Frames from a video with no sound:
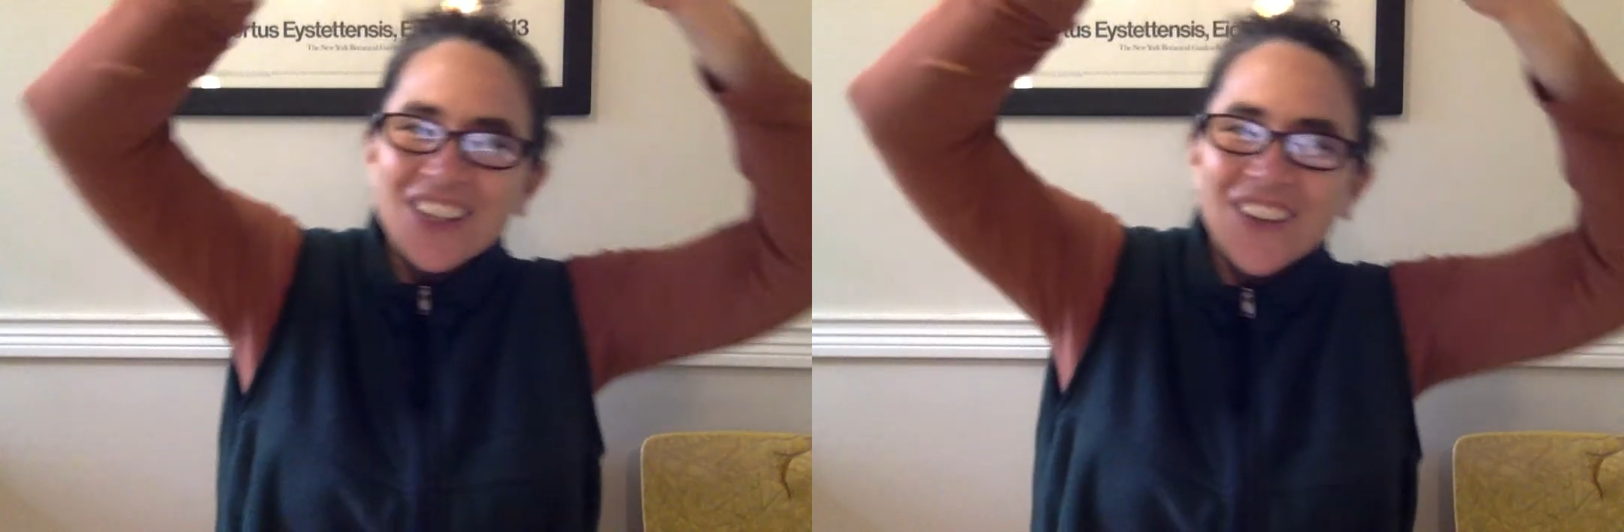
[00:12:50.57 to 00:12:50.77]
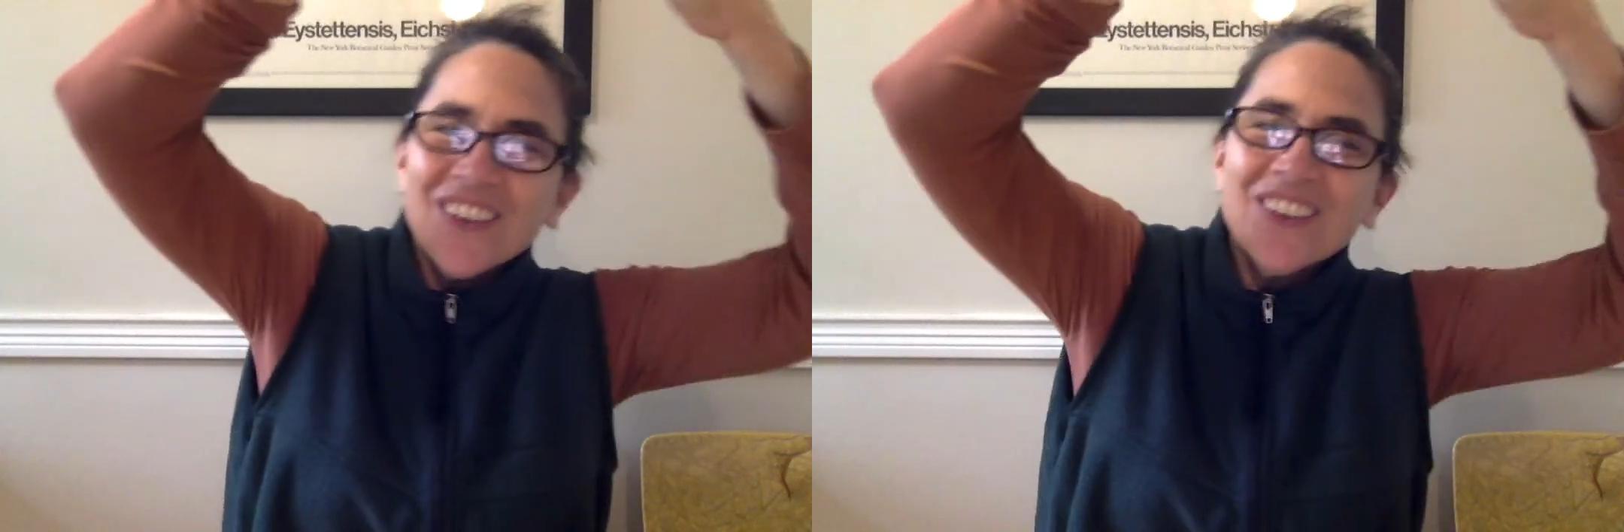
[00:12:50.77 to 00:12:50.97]

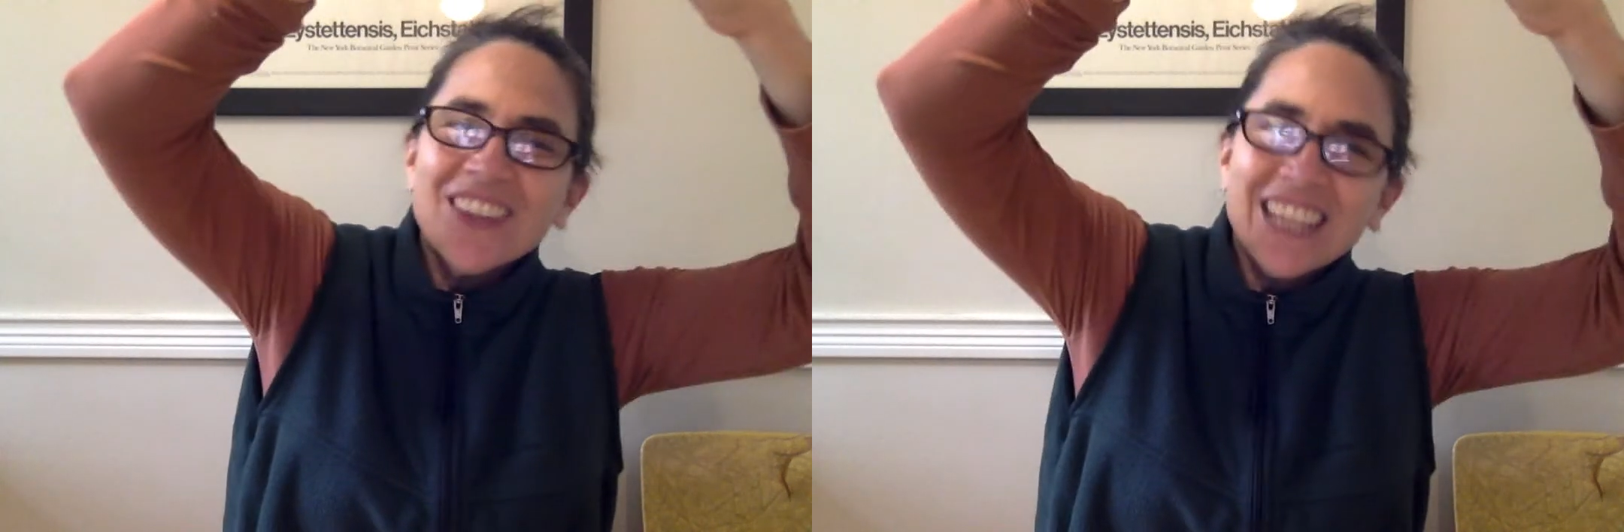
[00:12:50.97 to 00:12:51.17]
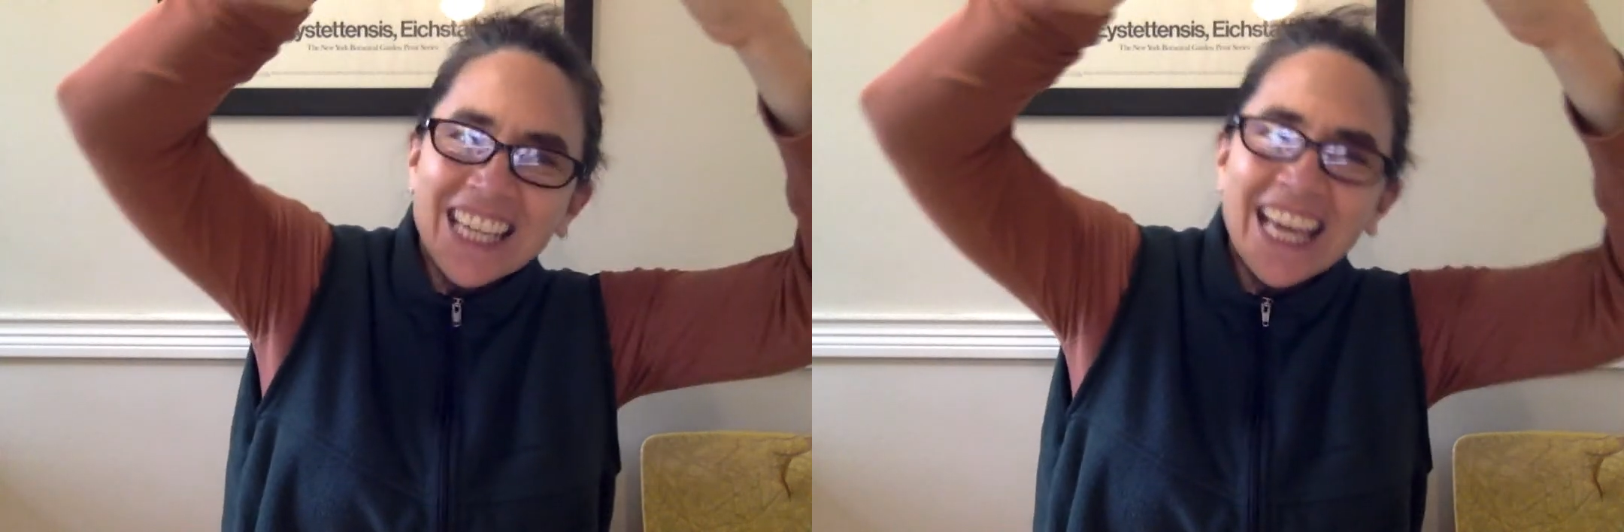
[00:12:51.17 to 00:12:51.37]
whole
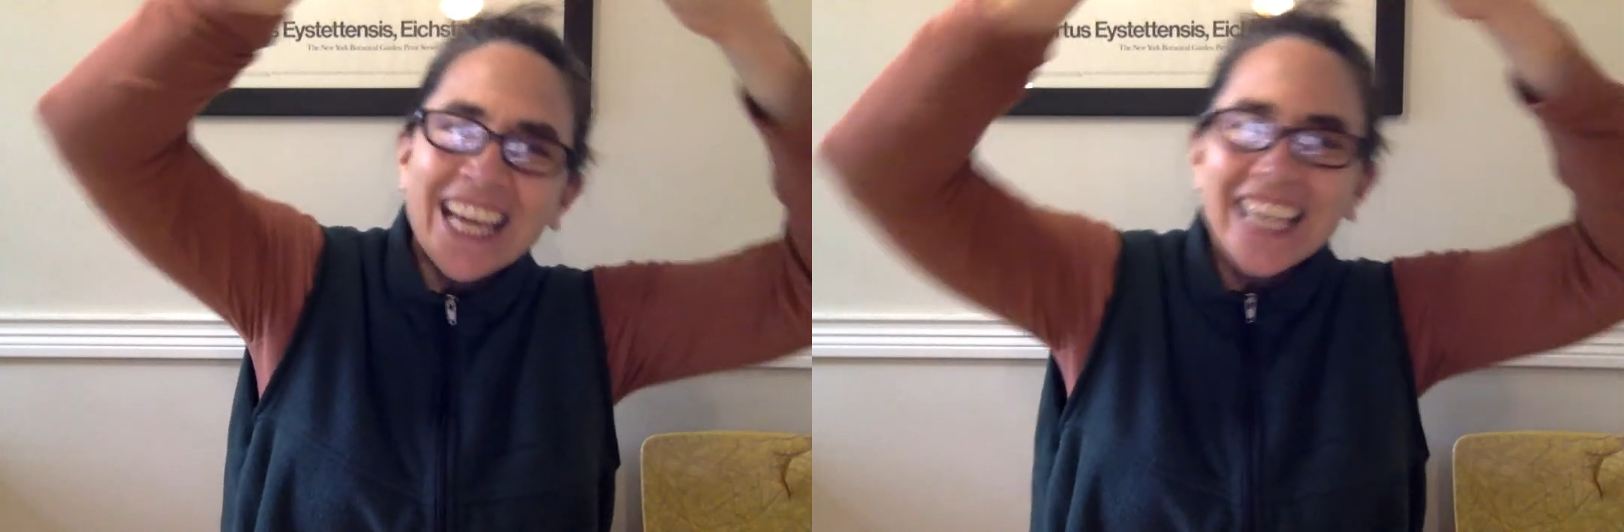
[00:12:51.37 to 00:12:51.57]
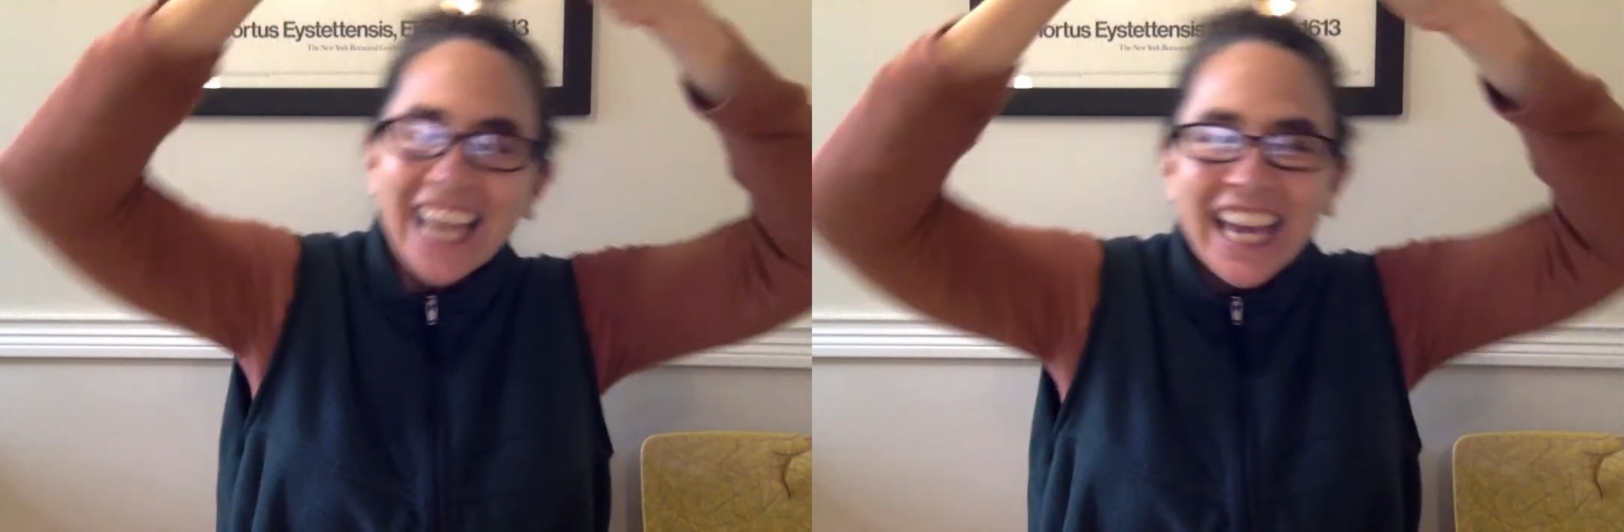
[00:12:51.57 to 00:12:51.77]
thing
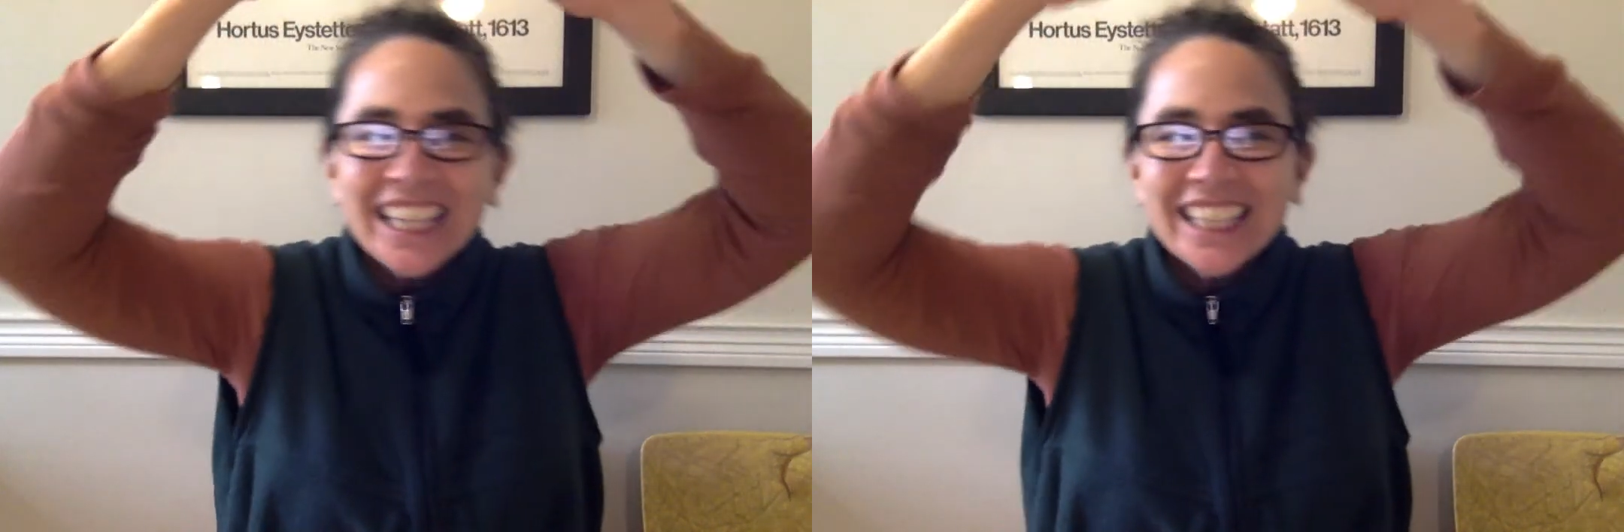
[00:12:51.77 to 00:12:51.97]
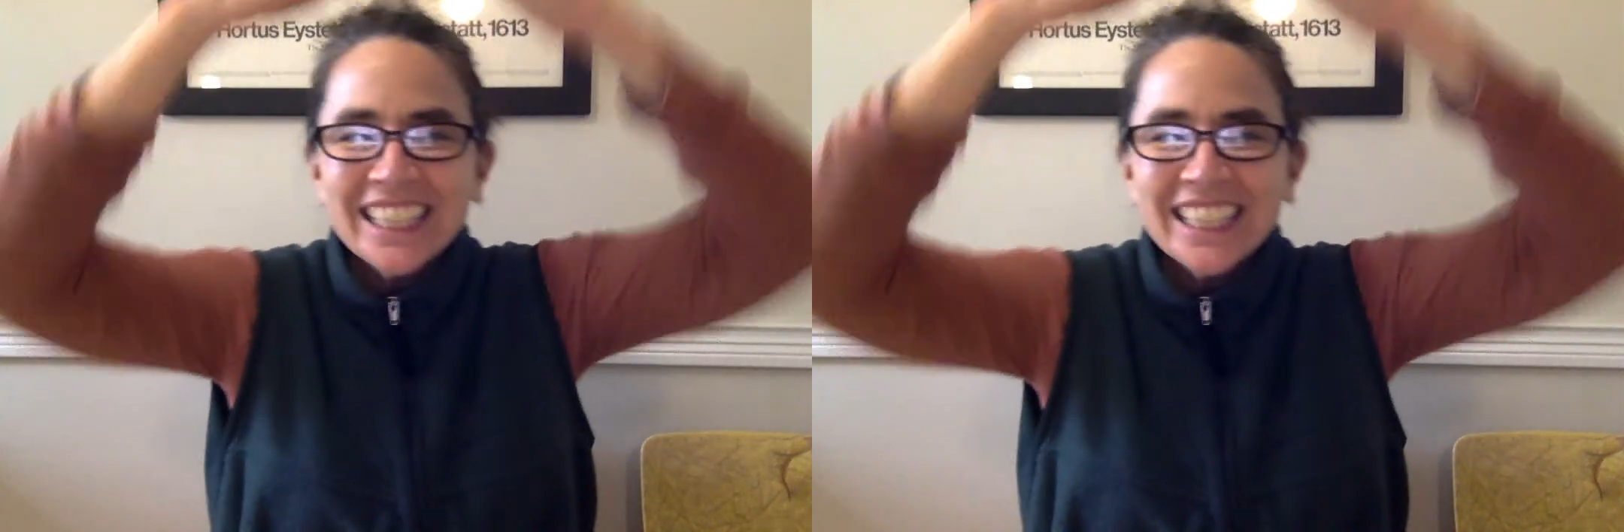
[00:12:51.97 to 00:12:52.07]
again.